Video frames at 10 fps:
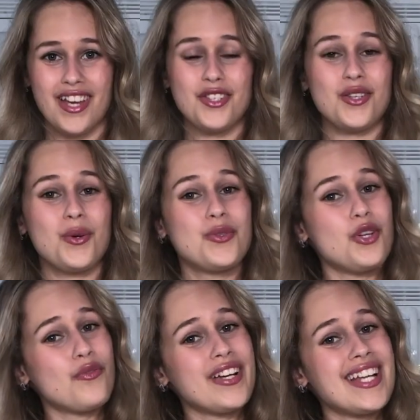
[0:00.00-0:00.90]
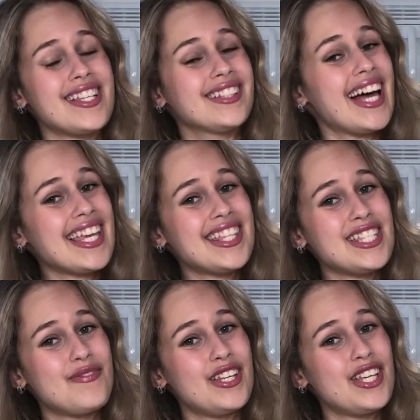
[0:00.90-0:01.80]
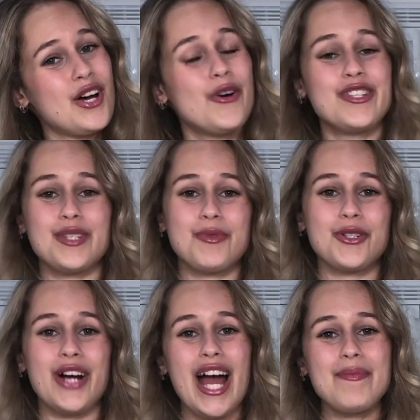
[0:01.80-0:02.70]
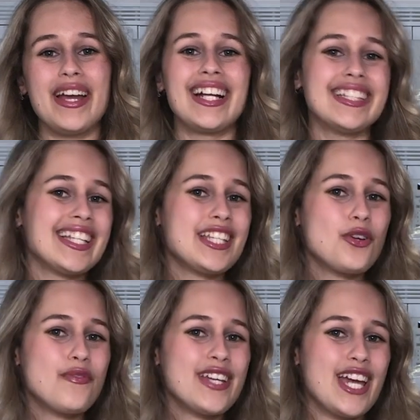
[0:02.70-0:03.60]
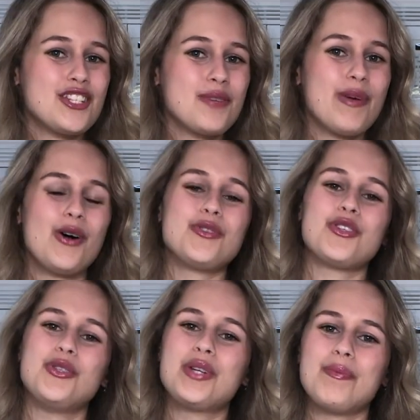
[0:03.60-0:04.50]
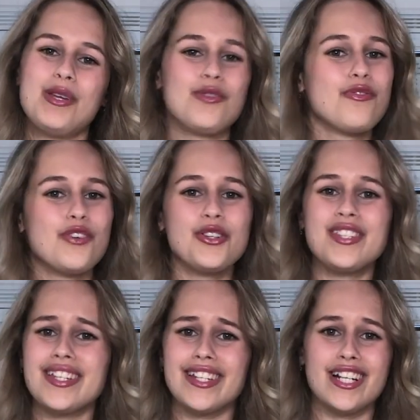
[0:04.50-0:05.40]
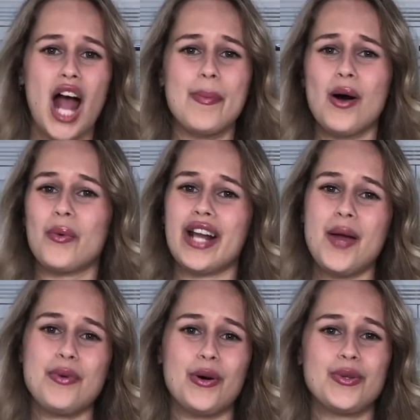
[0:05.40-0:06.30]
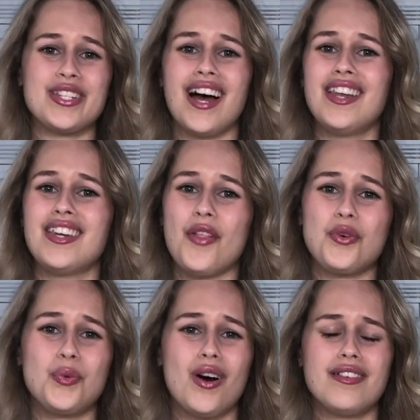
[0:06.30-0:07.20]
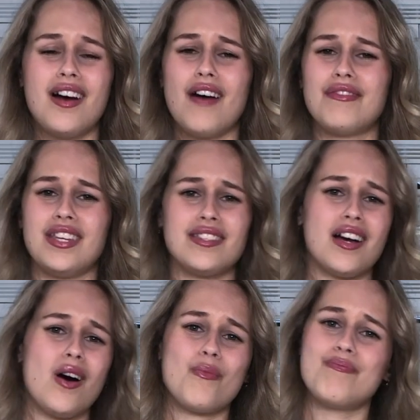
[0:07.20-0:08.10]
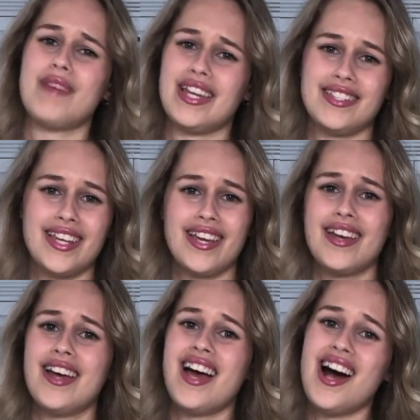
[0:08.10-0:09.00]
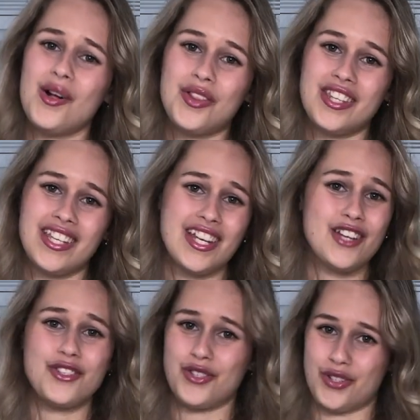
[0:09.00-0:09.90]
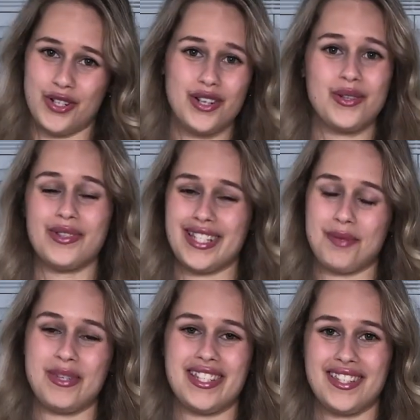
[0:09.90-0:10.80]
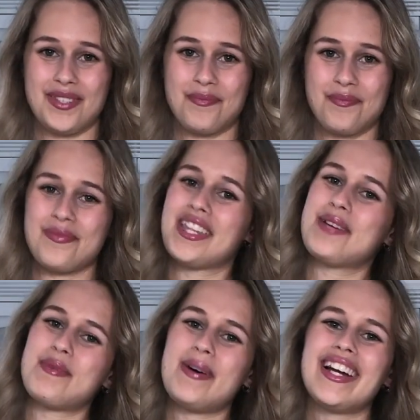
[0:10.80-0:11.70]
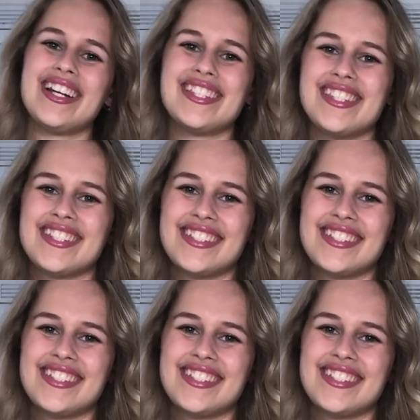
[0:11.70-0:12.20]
So don't forget to like this video, subscribe, and click the notification bell so you can be the first to hear about when I post another one of these amazing, healthy dessert recipes. Bye-bye, guys.